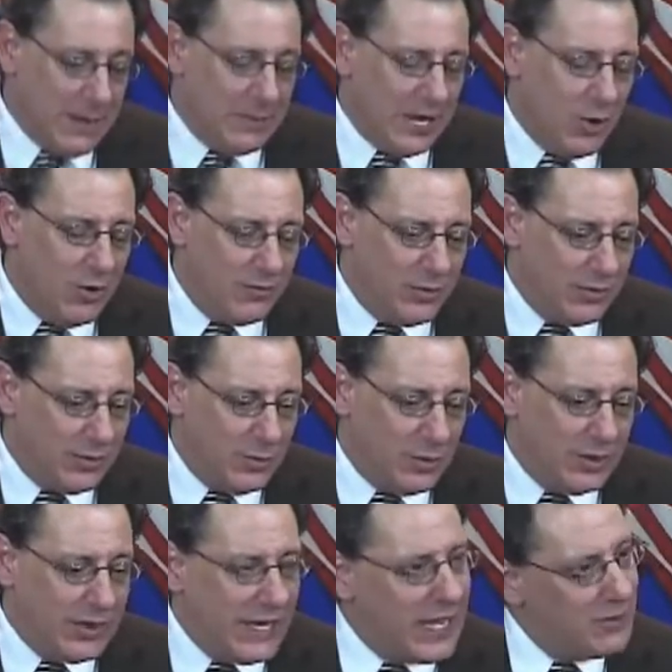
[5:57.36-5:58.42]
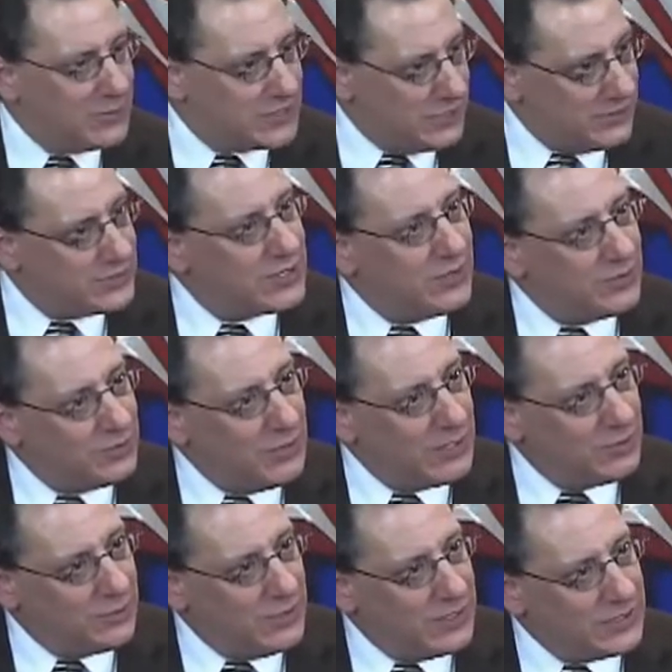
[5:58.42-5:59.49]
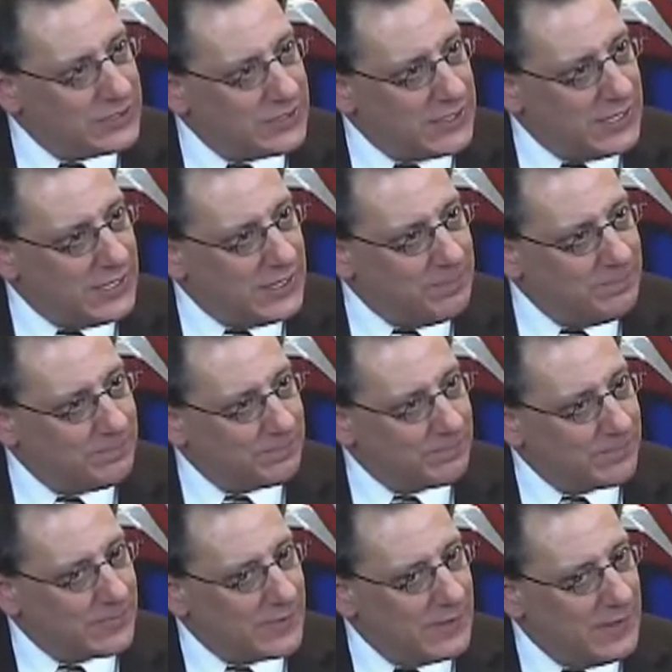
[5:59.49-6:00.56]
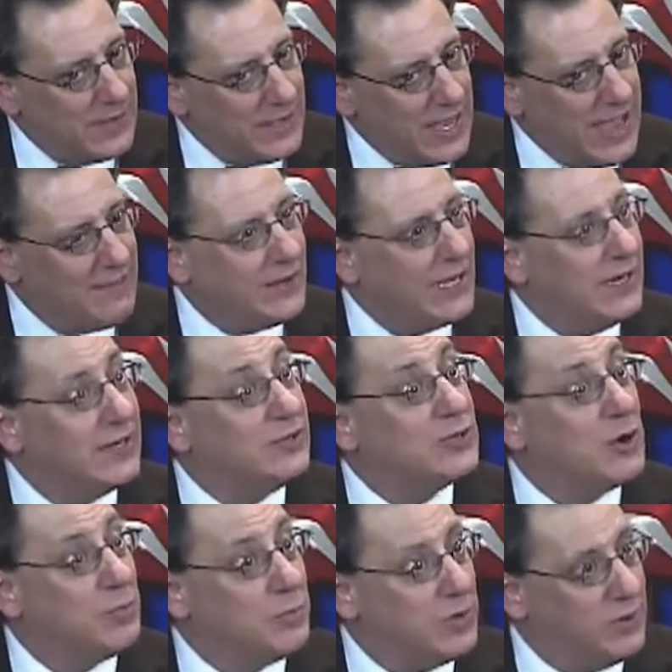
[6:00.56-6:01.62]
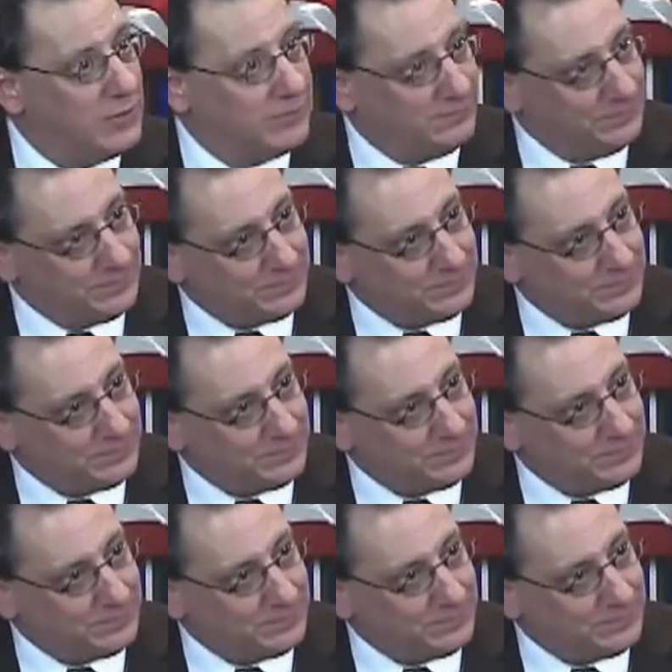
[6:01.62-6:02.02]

Coming over, the one thing I was concerned with was having an interpreter.